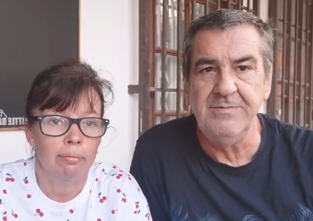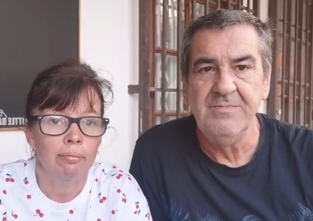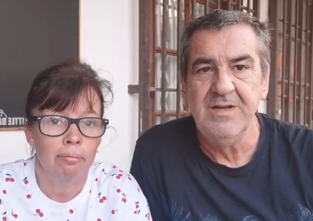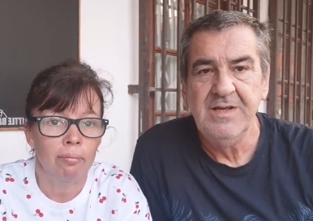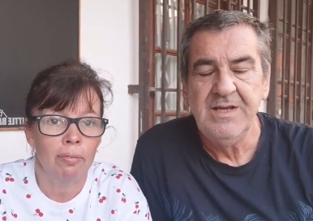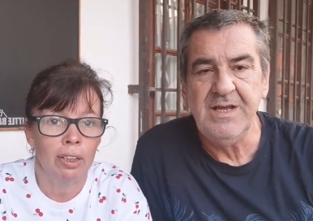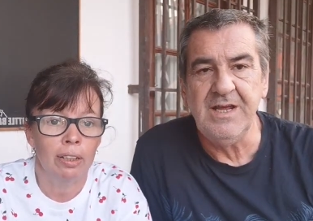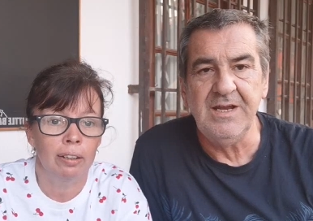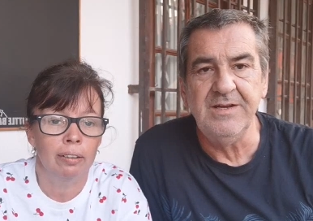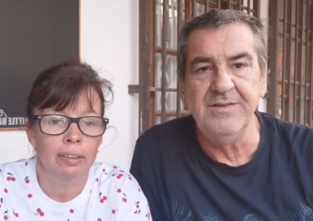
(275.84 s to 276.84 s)

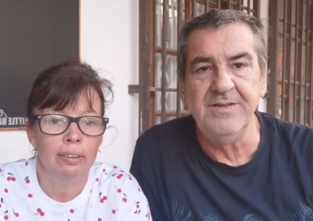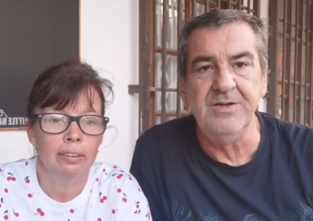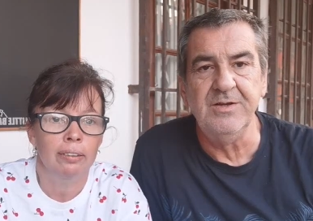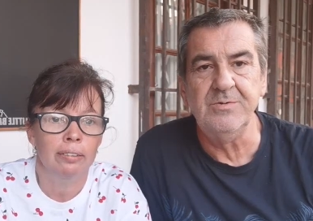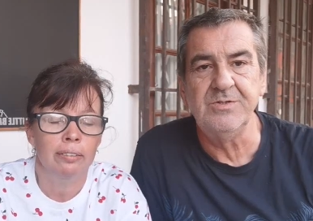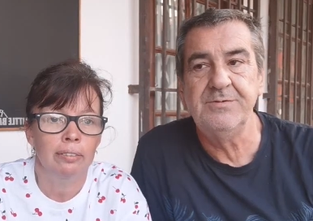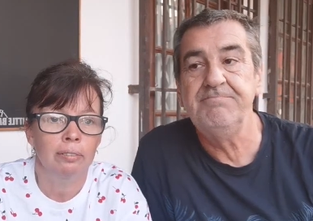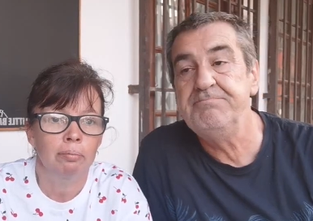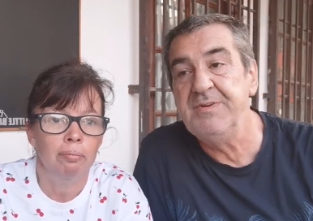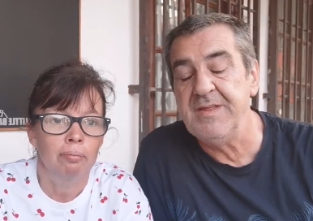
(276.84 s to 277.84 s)
Speaker 1: mm-hmm. in the news.
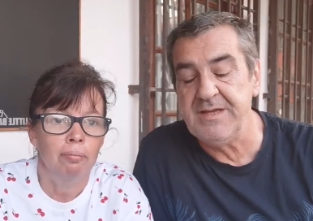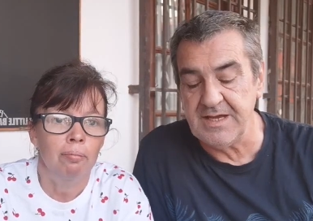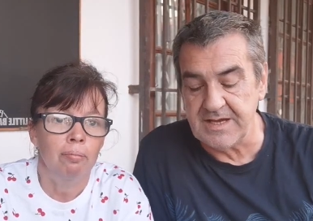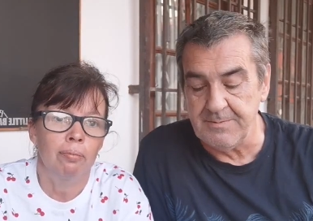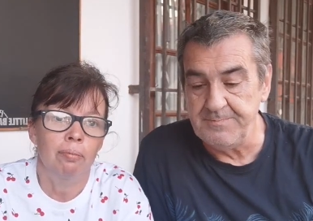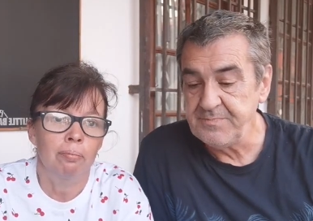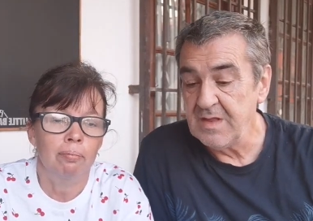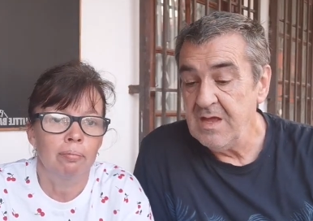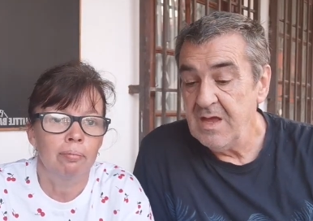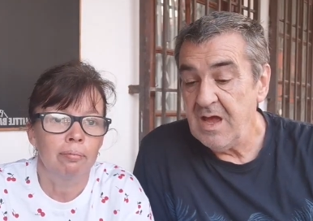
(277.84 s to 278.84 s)
But there you go.
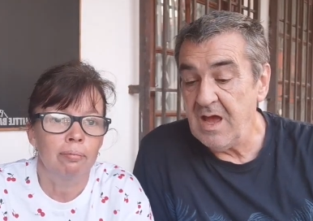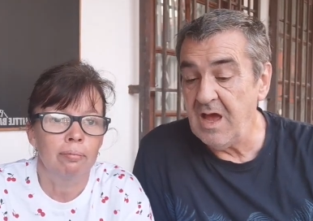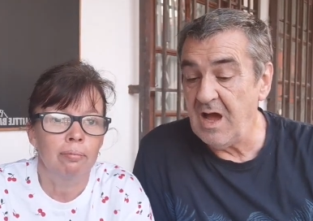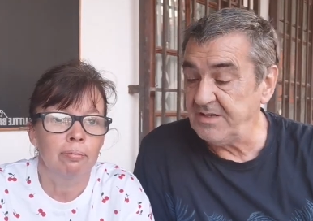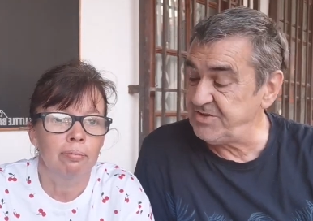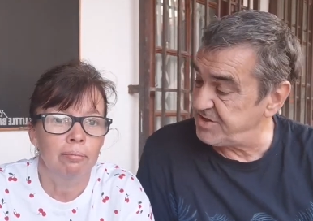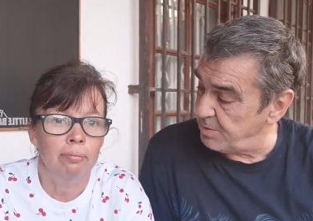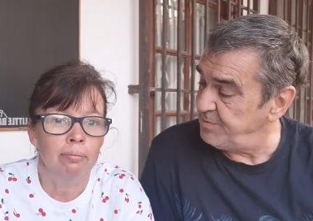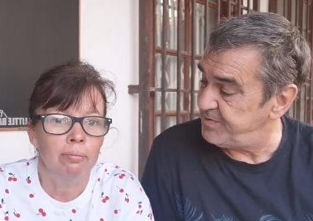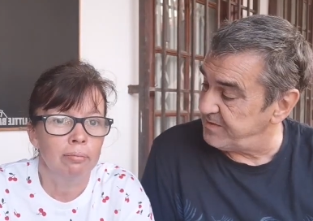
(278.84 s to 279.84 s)
Uh, I
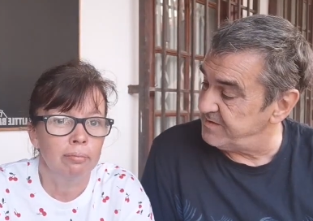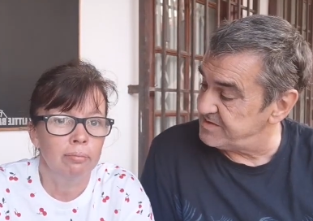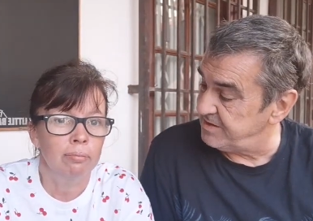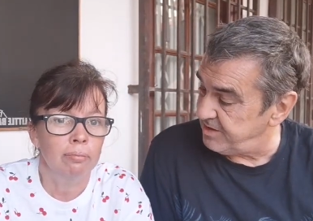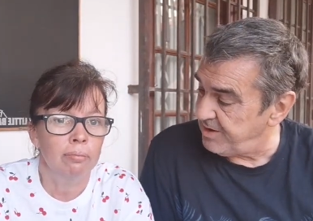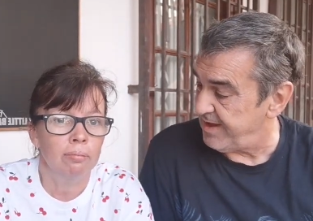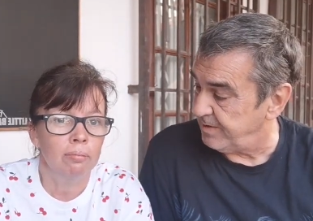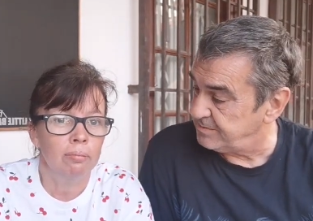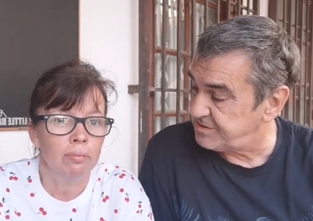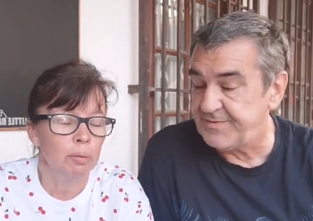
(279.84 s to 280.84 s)
don't think there's a lot
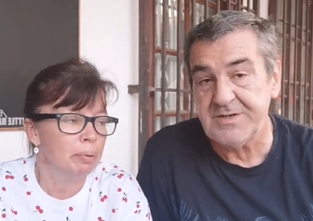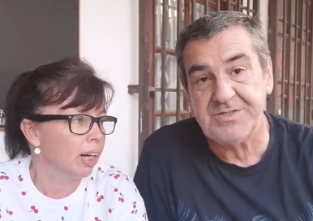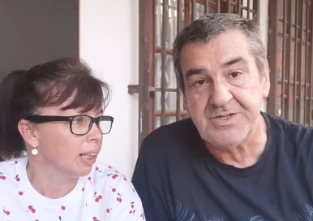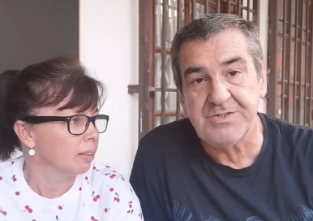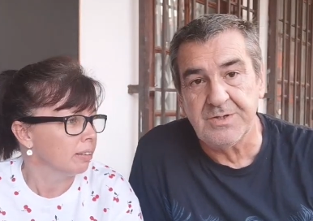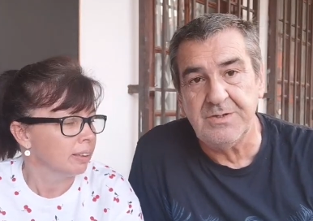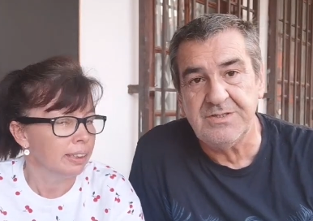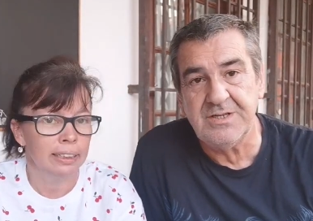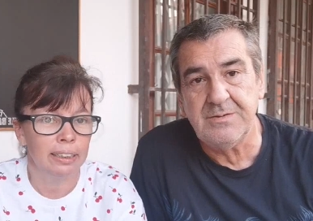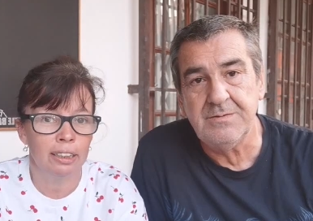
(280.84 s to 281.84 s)
else for us to
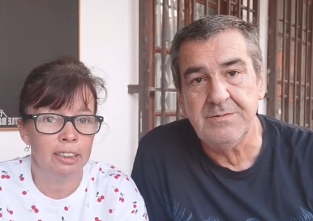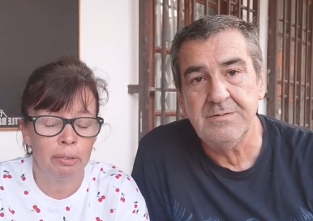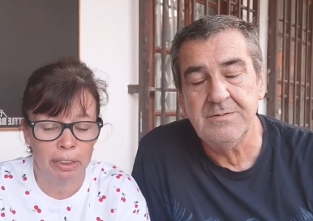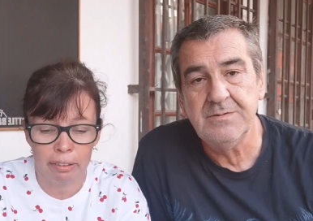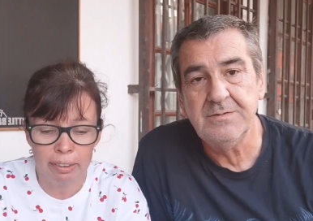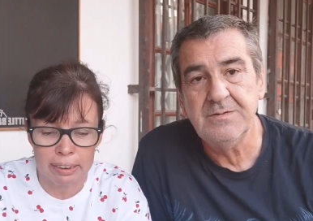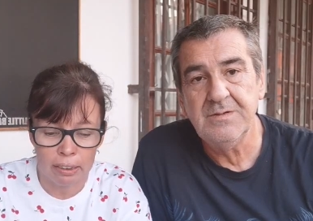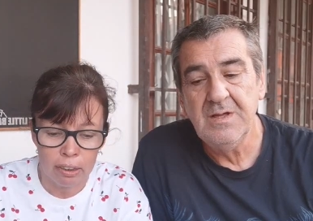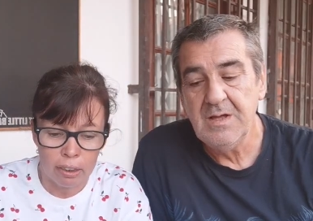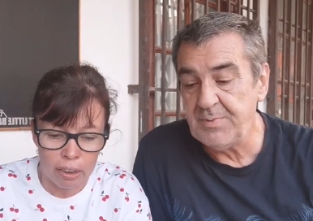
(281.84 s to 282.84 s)
talk to.
Speaker 2: I don't think there
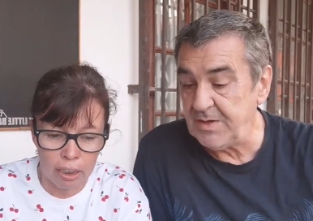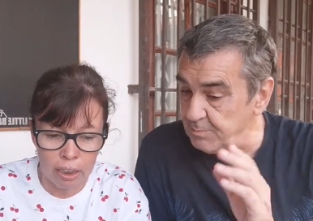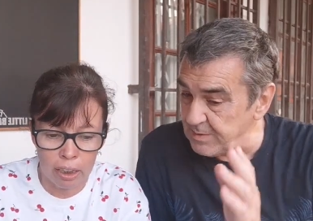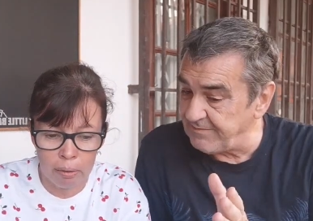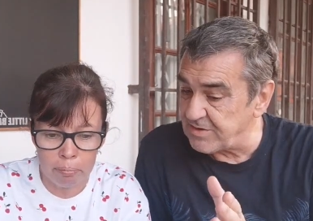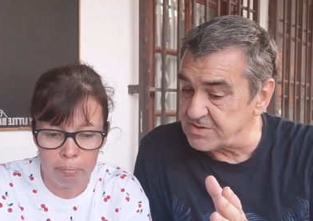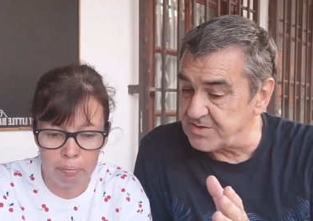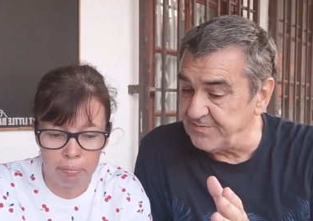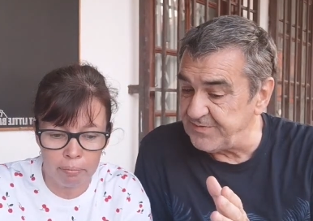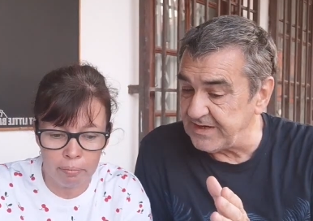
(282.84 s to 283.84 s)
is. But um, we have got
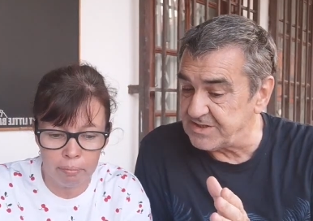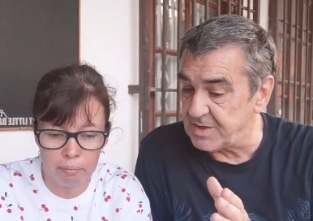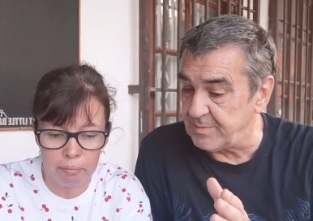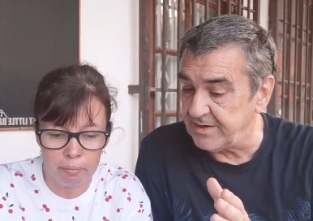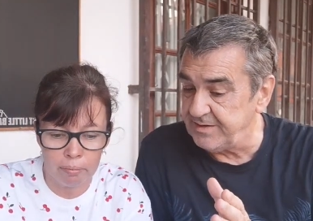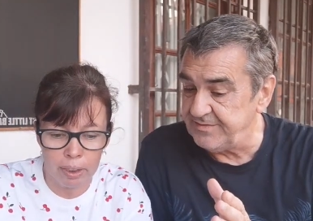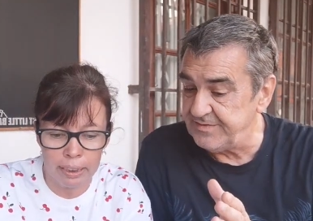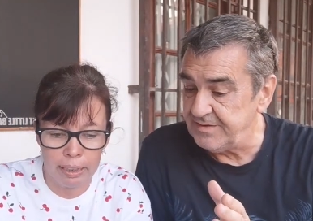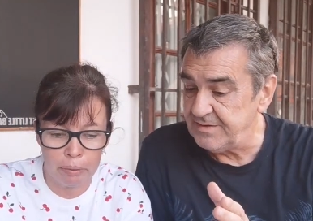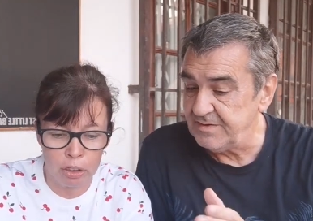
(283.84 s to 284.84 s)
Speaker 1: some figures, I
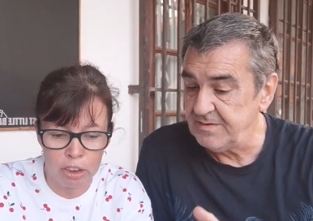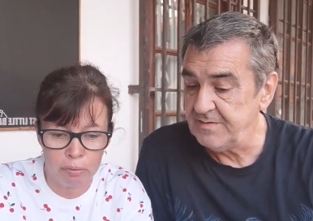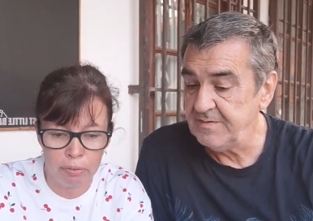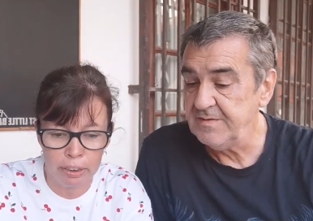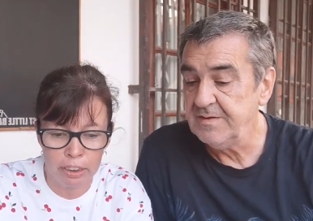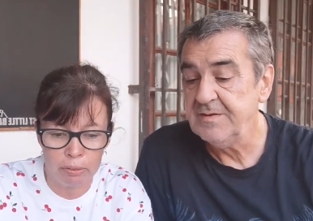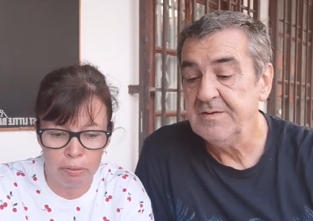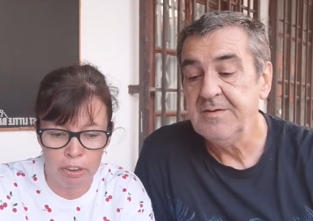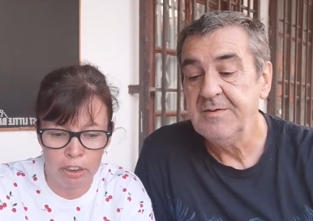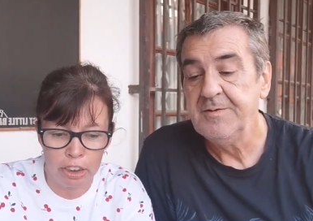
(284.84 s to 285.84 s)
believe.
Speaker 2: Yeah, we've got some
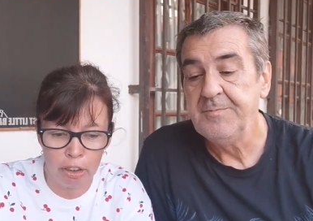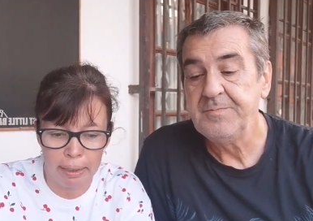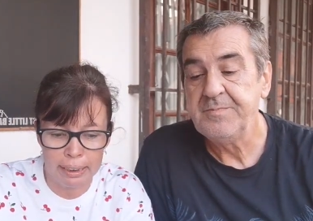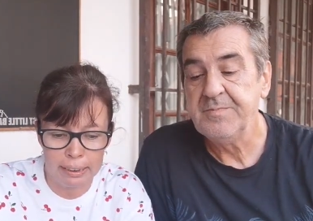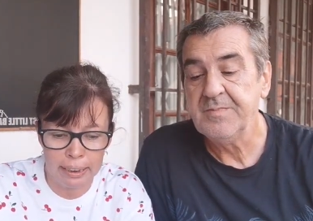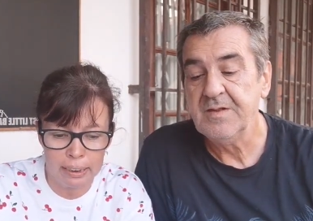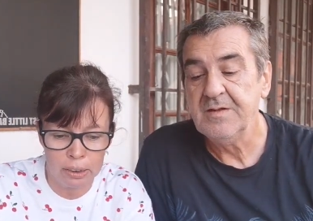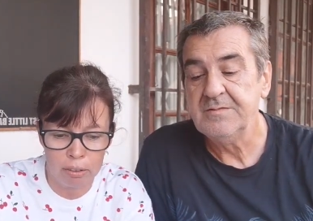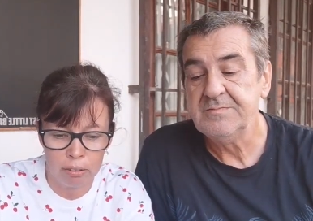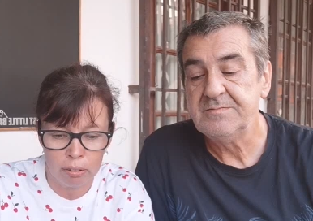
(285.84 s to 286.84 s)
figures. We've done the
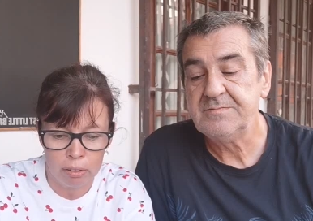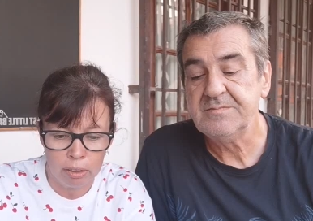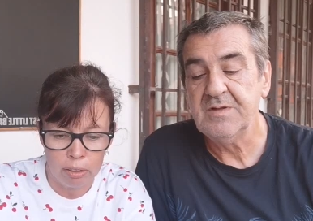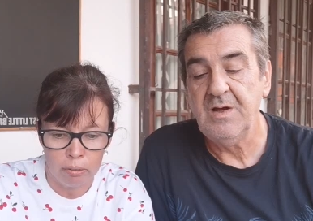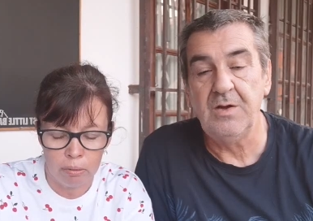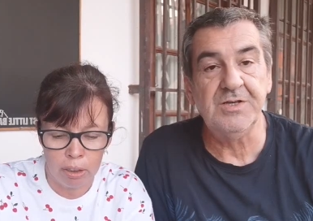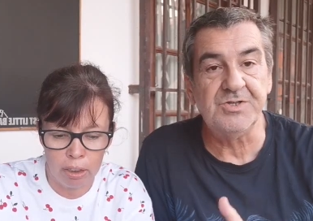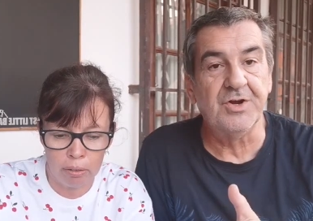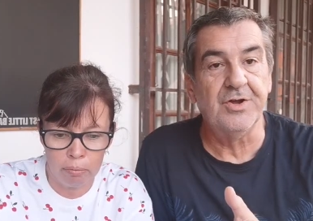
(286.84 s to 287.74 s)
Oasis.
Speaker 1: Hollie's got